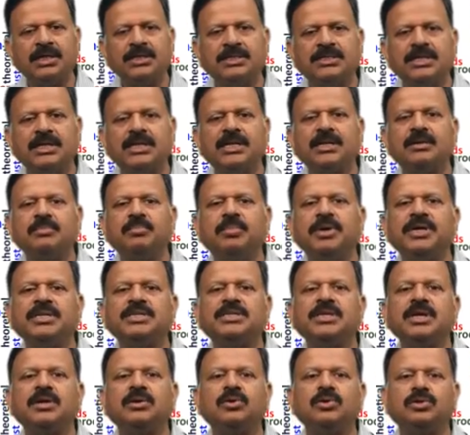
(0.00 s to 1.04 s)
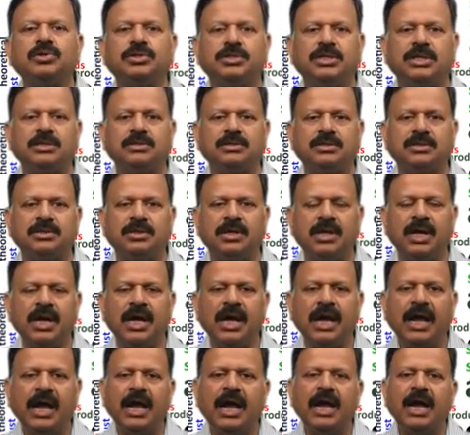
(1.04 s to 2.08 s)
certain basic questions,
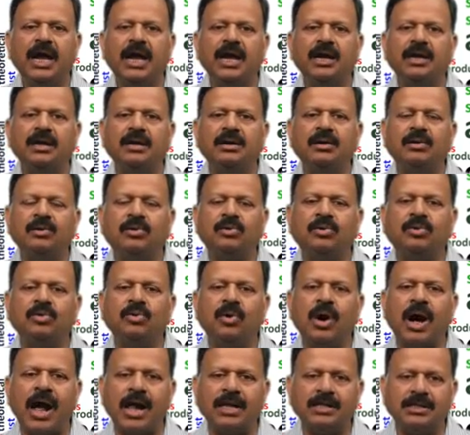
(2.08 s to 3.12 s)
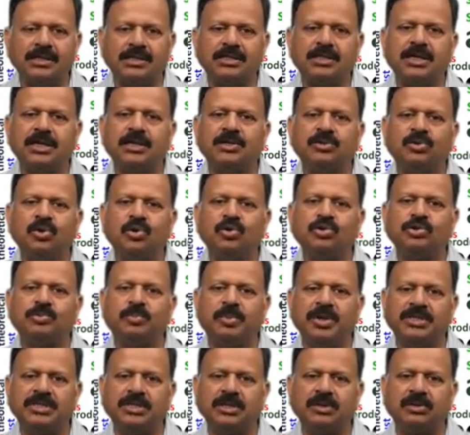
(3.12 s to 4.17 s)
and to answer those
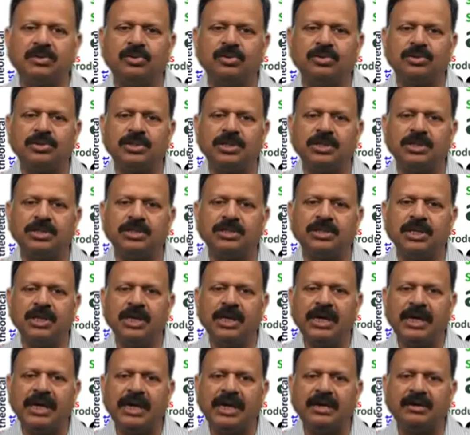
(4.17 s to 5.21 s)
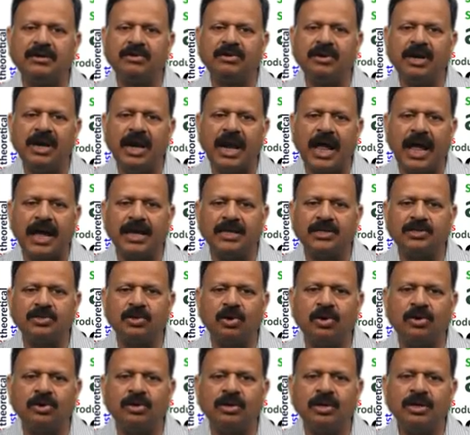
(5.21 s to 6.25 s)
basic questions, it relies
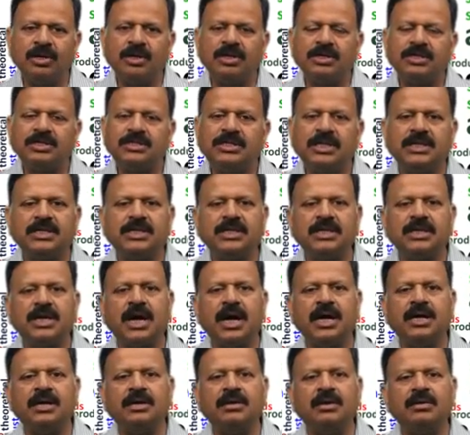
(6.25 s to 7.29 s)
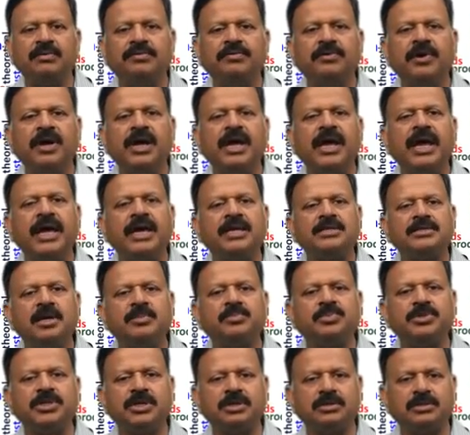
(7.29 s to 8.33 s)
on certain kind of
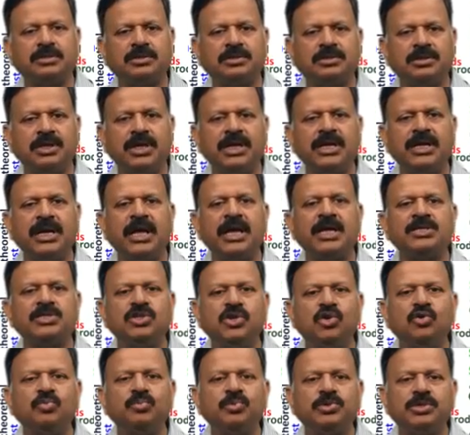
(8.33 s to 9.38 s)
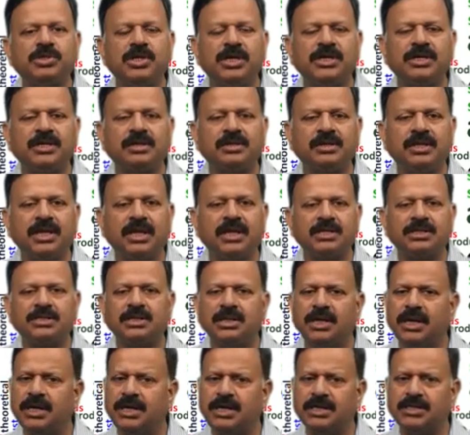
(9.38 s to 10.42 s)
assumptions. It assumes certain things.
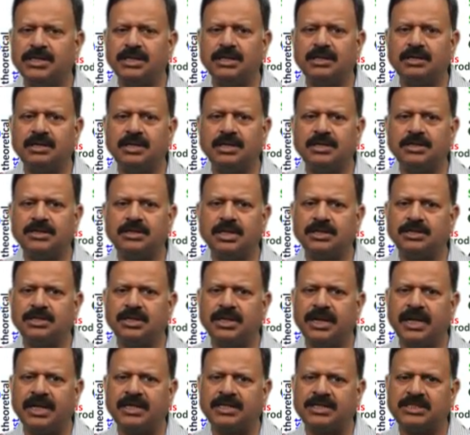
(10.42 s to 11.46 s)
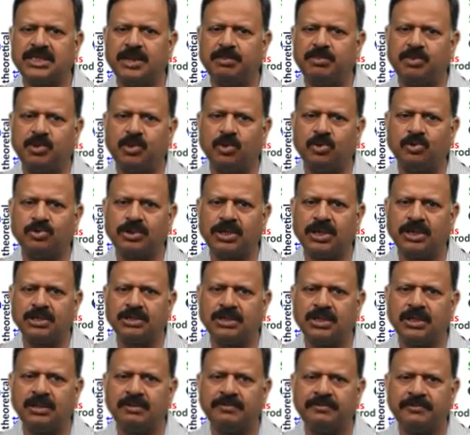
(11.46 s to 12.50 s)
It doesn't accept those things
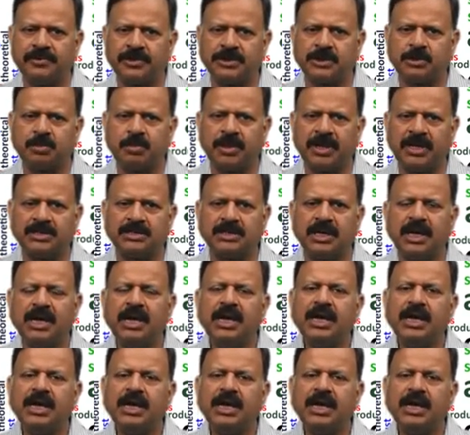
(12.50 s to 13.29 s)
in the first place.